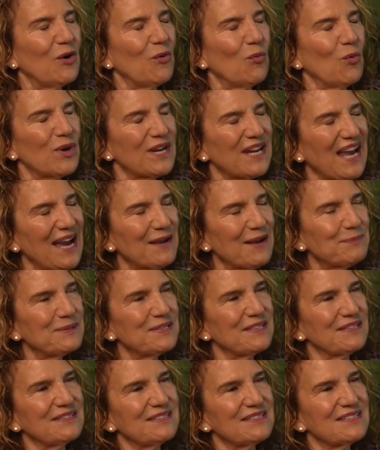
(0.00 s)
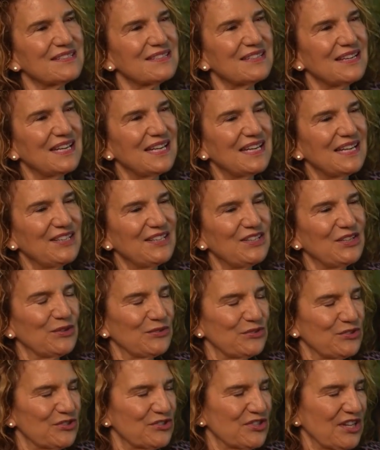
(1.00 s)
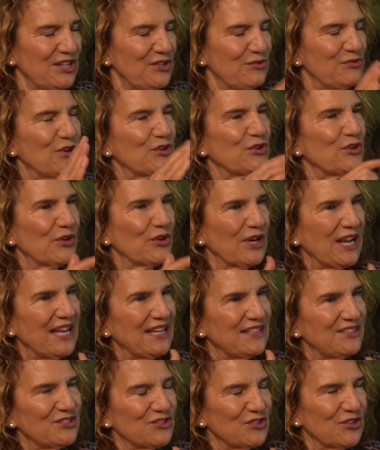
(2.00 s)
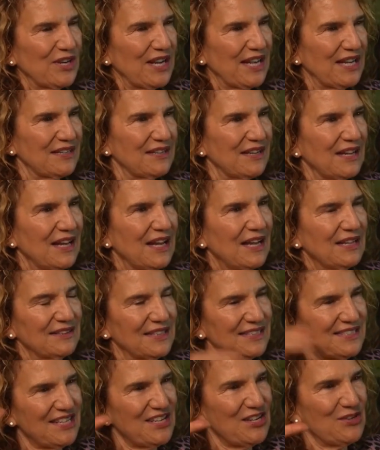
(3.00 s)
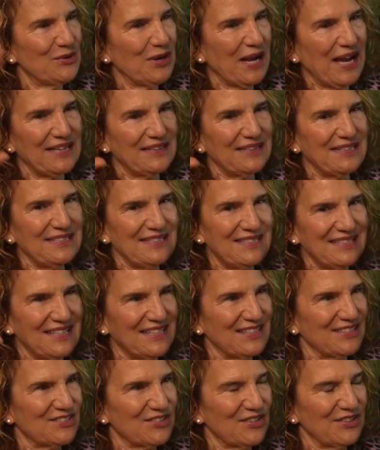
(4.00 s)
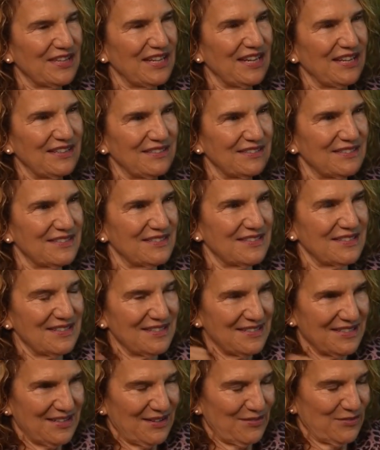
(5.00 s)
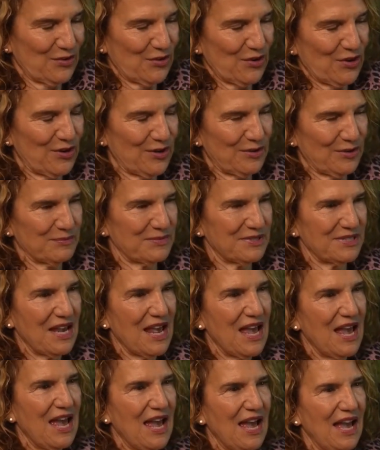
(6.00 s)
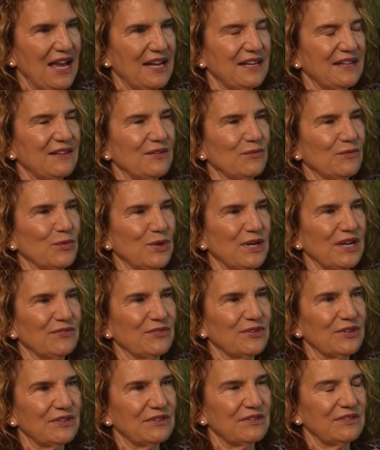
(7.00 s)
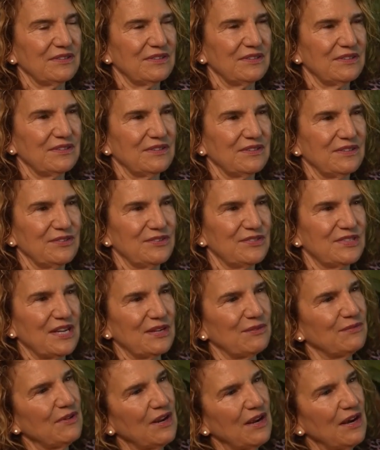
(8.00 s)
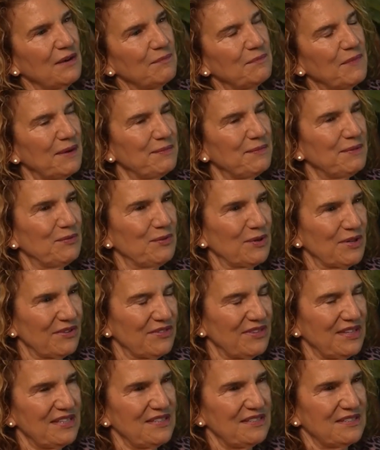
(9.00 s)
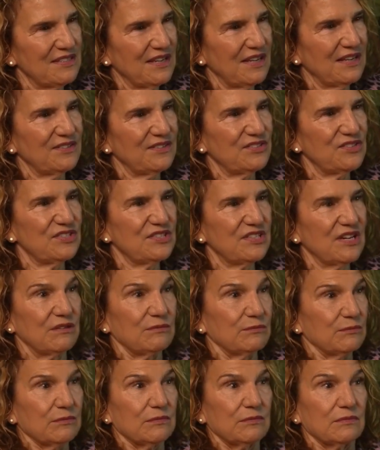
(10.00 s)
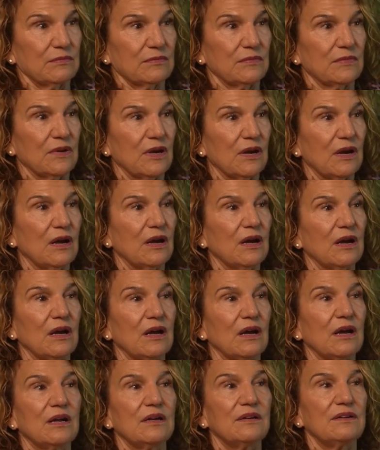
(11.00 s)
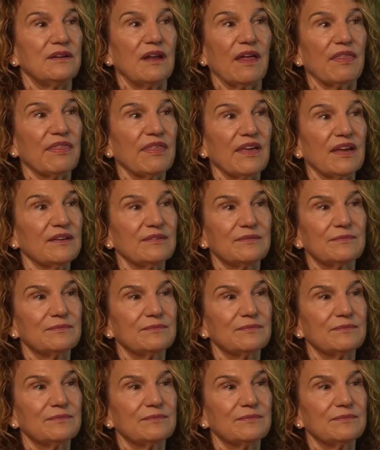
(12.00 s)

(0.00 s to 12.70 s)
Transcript: what happens, just like your hand is your hand. Let's say you had these things on the ends of your arms. And whenever you said, Mommy, what are these? And she said, nothing.